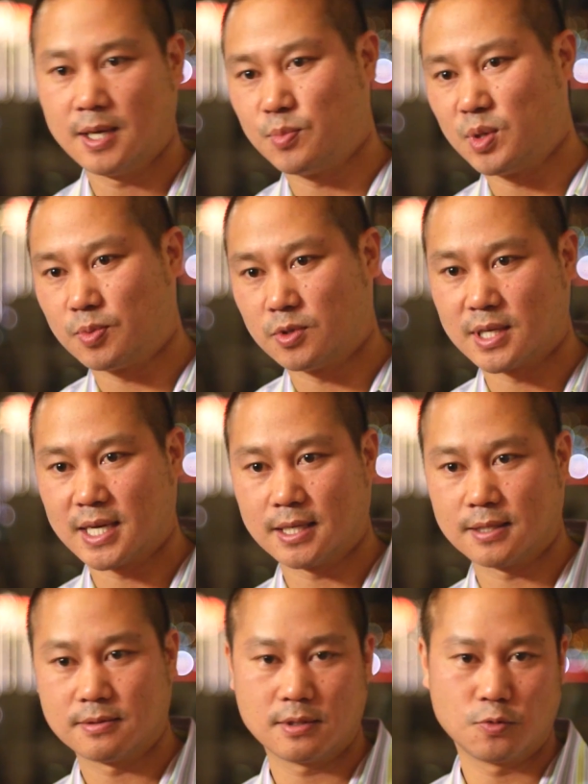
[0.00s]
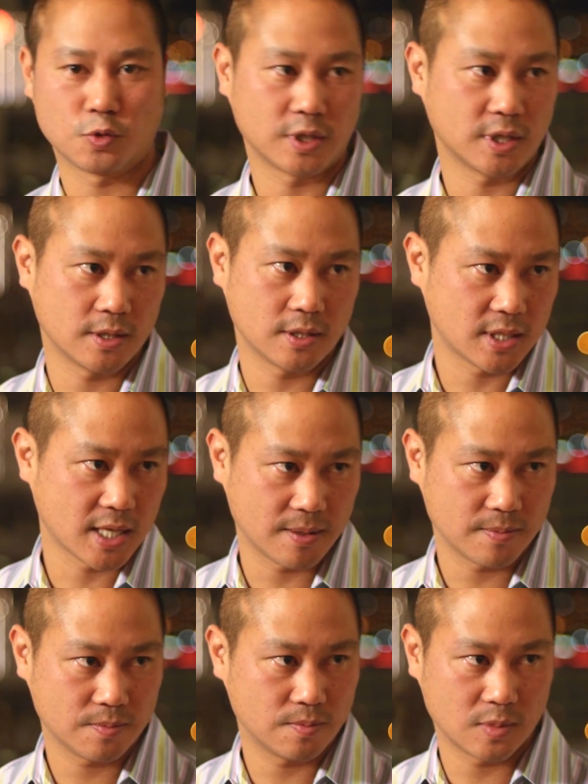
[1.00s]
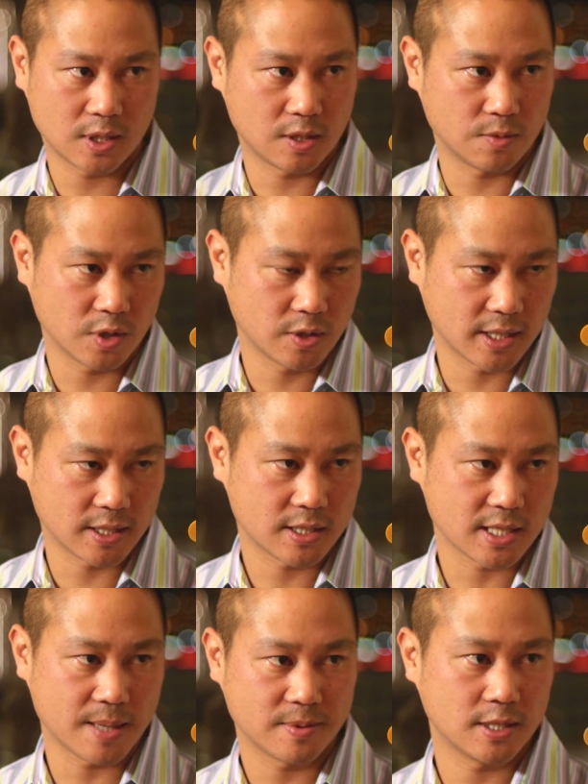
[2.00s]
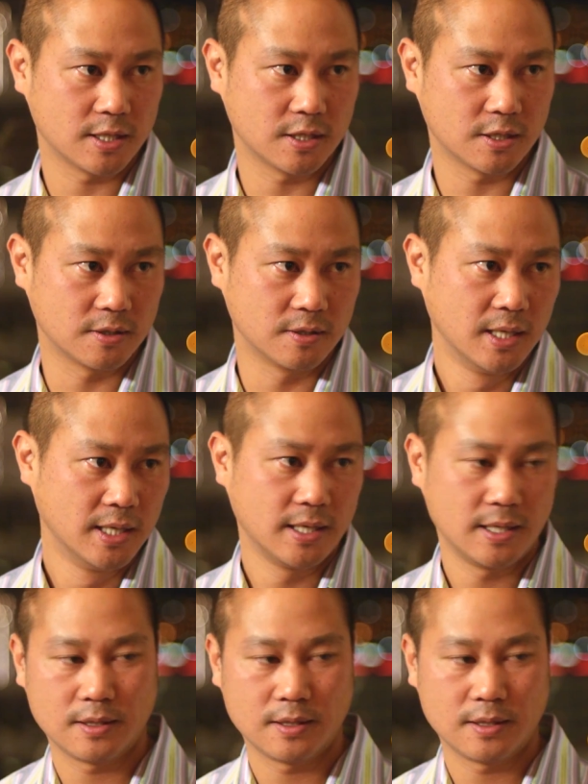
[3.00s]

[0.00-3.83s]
and people that work in the building at the top of the hill,